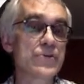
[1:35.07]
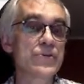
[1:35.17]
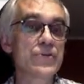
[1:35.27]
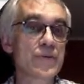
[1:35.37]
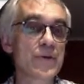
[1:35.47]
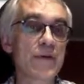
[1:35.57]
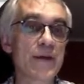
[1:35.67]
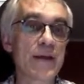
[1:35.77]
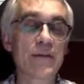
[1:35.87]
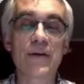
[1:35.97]
to
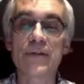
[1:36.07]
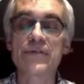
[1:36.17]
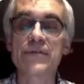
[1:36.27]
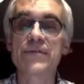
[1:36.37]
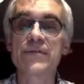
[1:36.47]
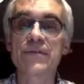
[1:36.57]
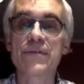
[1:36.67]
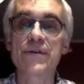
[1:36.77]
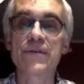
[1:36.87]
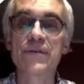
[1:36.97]
Iran along the surface of the
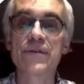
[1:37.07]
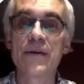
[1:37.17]
Earth.